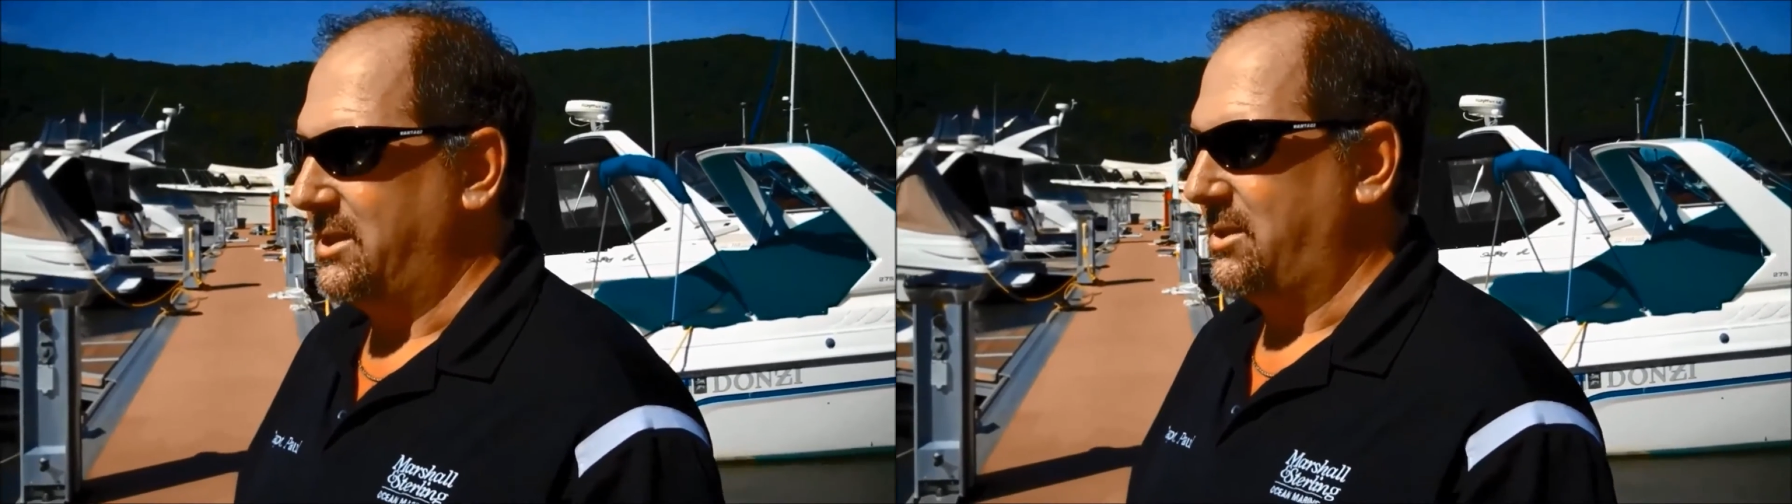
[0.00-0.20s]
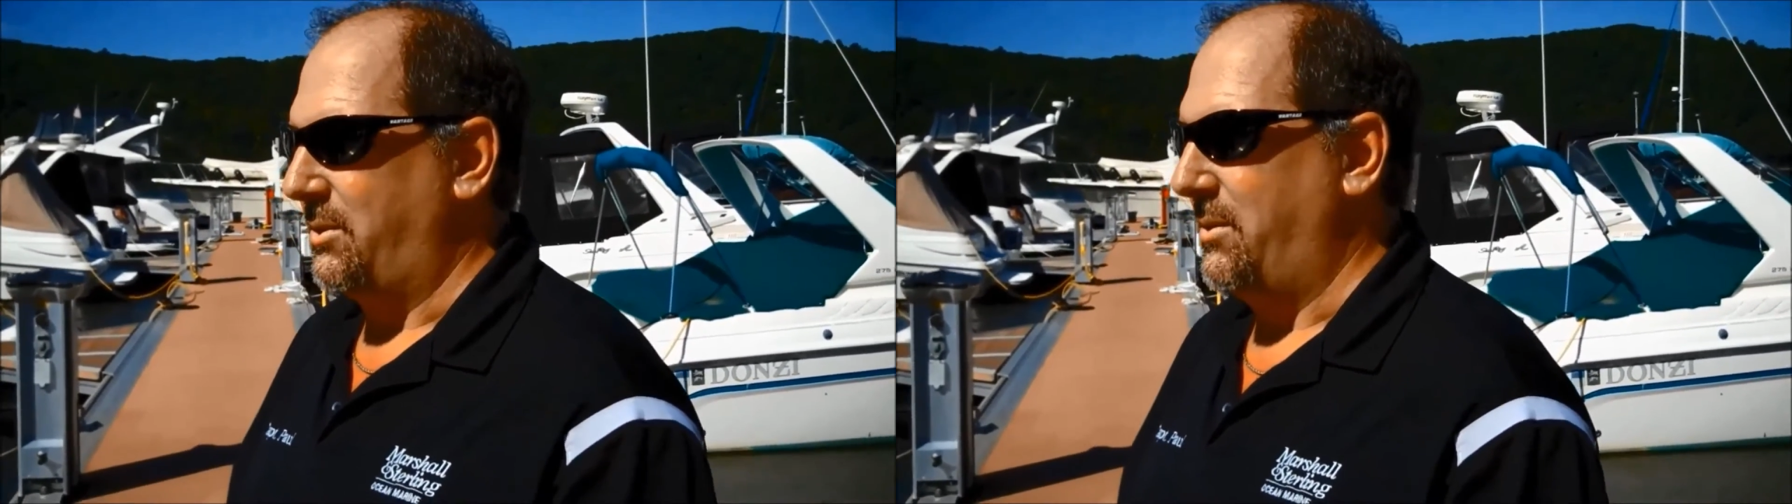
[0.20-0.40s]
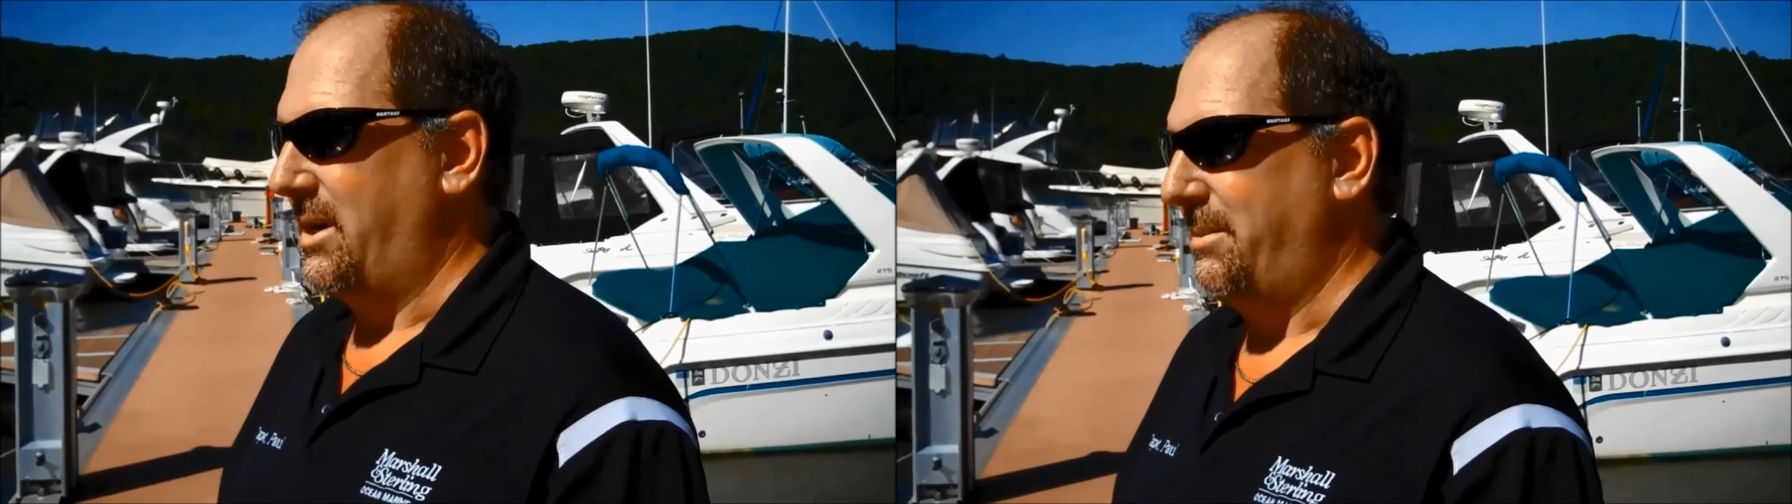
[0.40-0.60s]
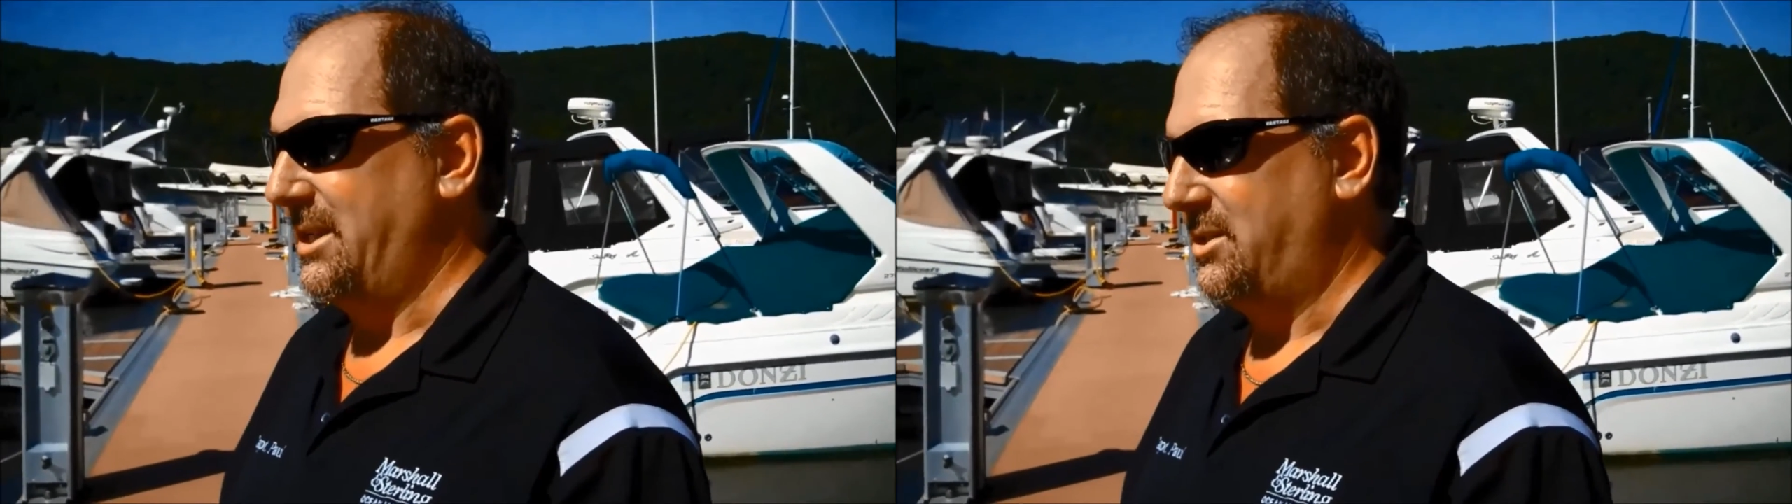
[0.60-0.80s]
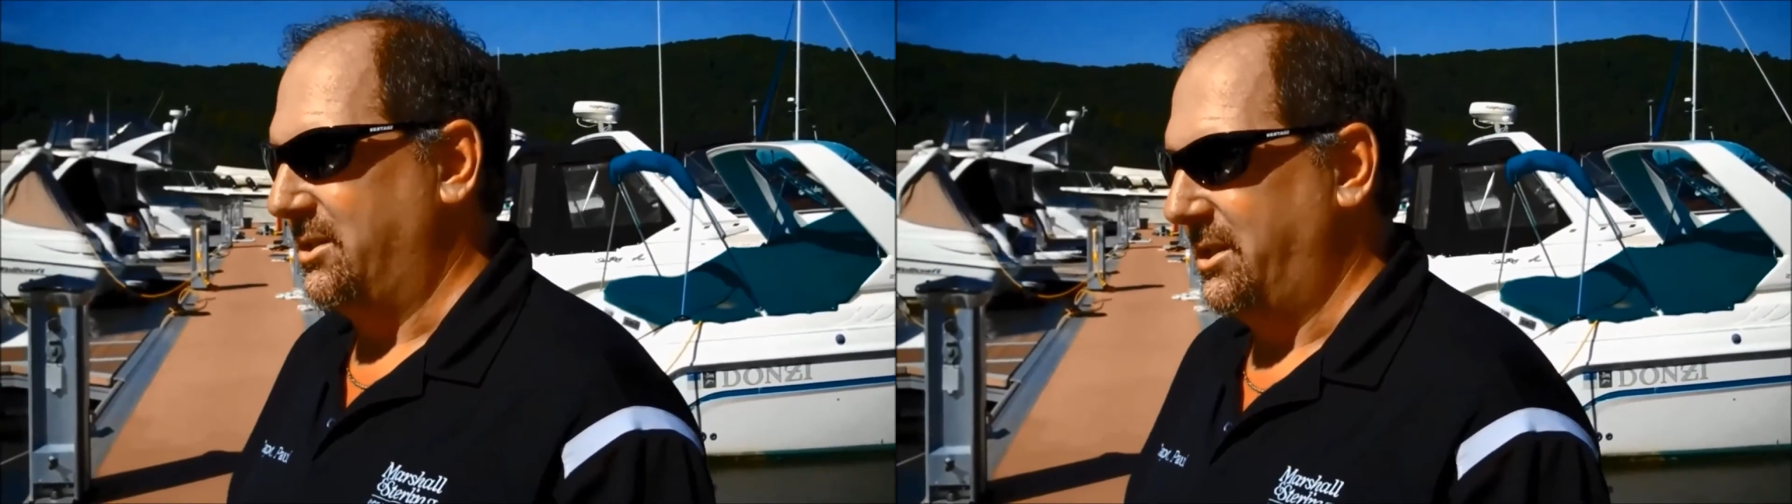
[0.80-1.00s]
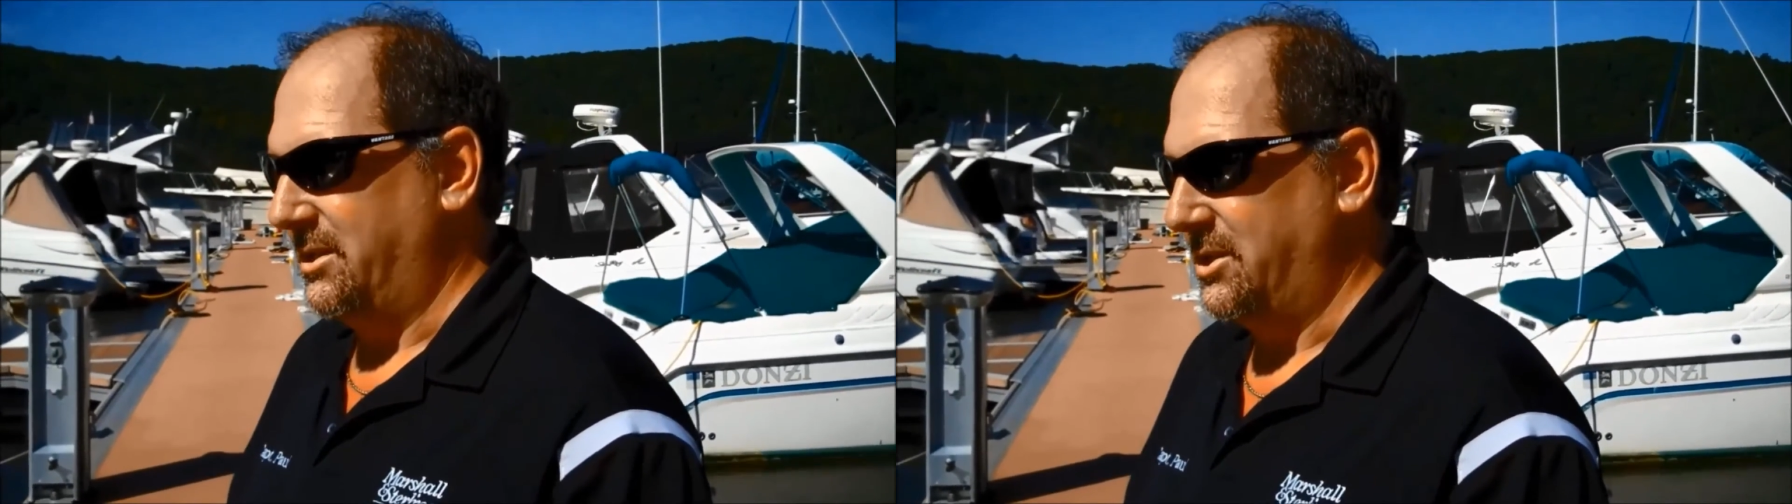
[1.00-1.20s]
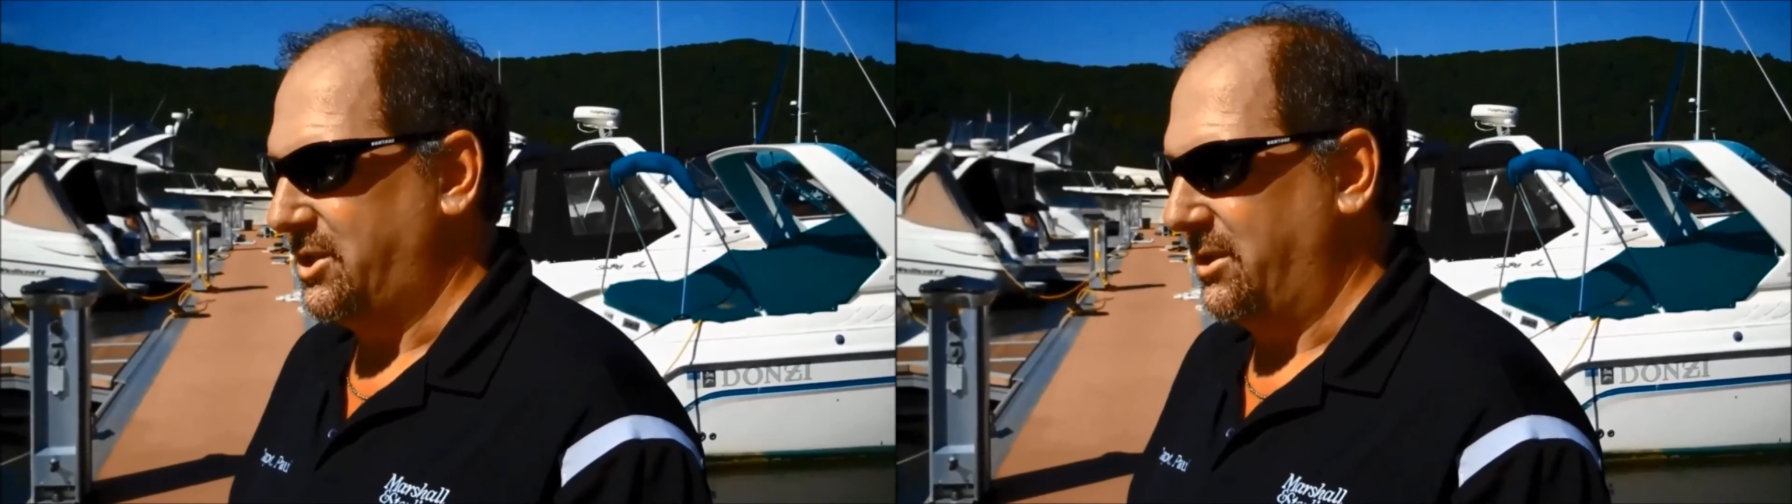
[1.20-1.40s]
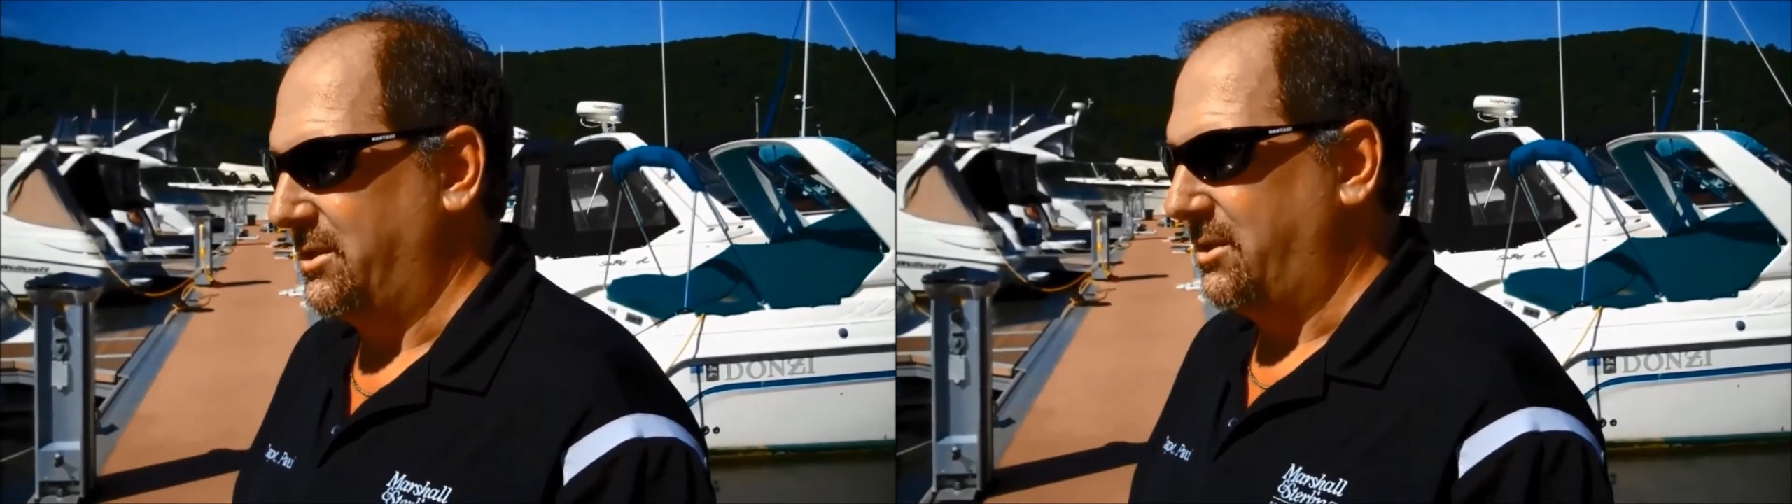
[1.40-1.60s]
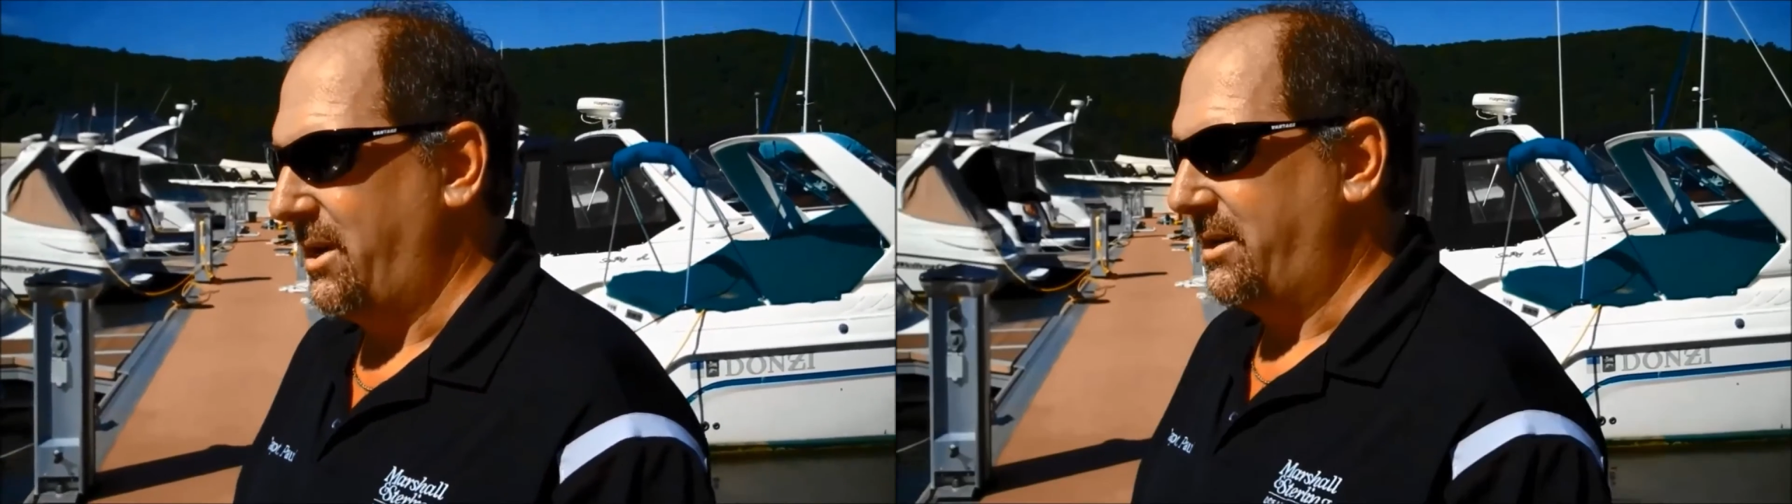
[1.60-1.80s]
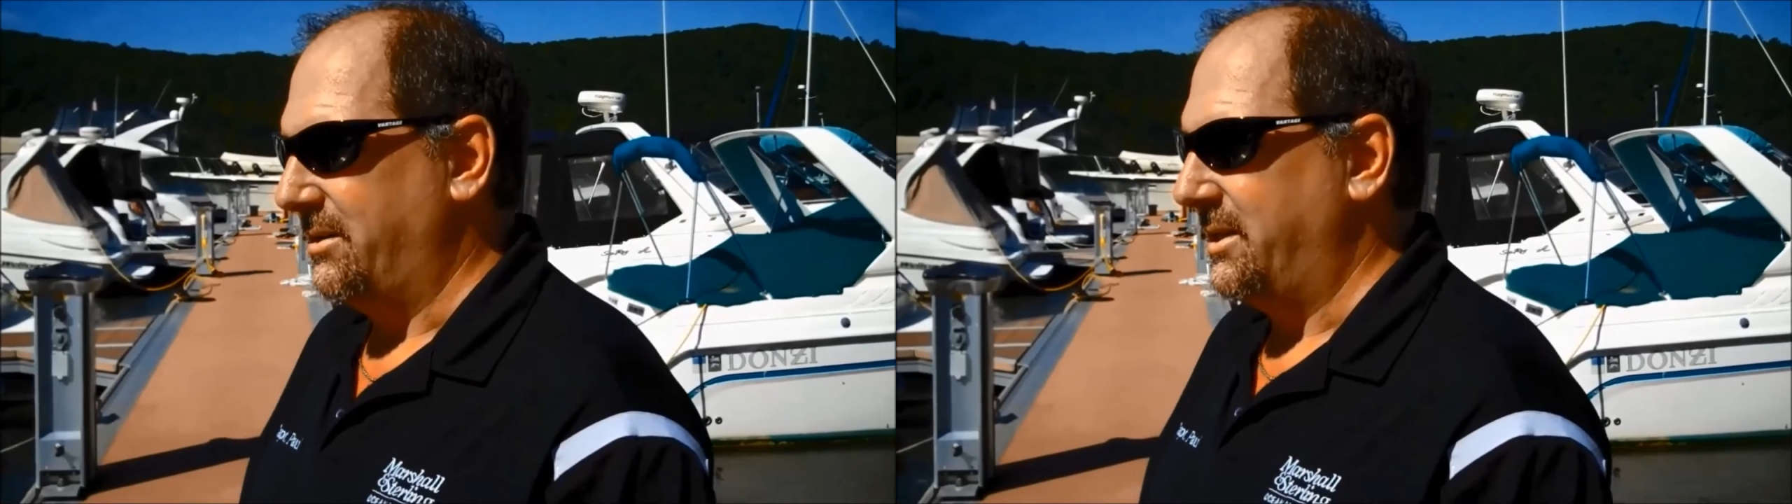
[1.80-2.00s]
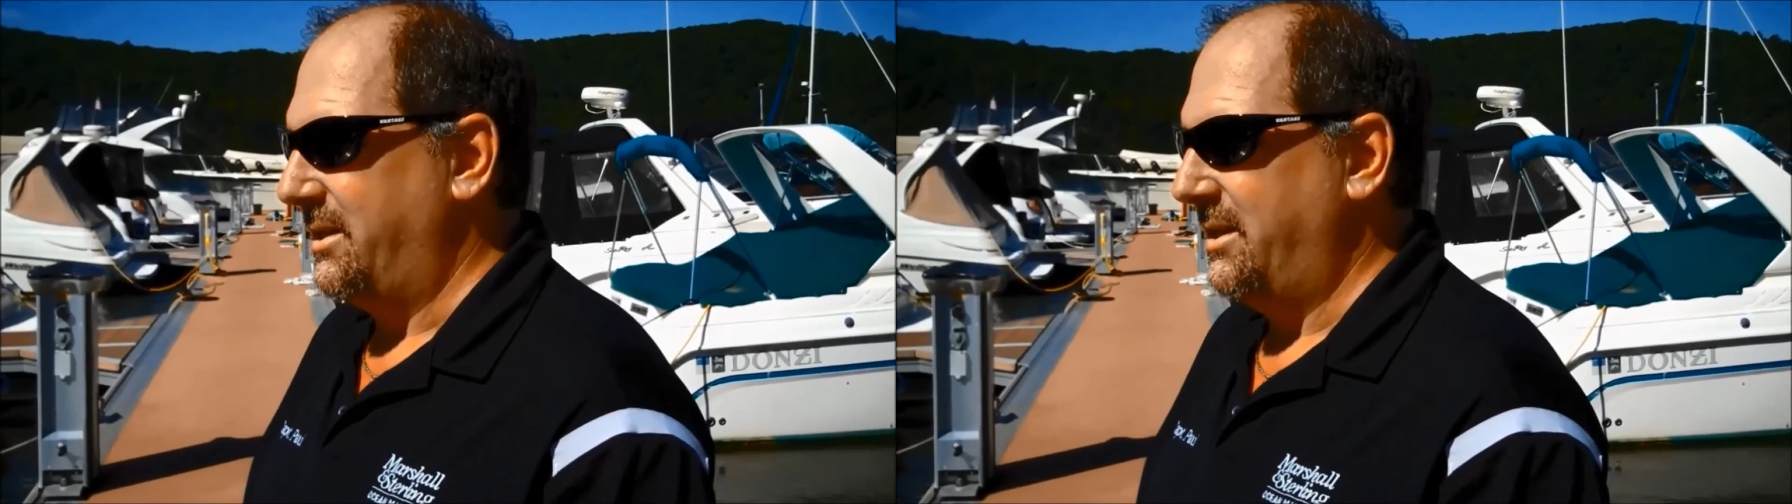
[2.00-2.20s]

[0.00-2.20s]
so we want to make sure you're insured correctly.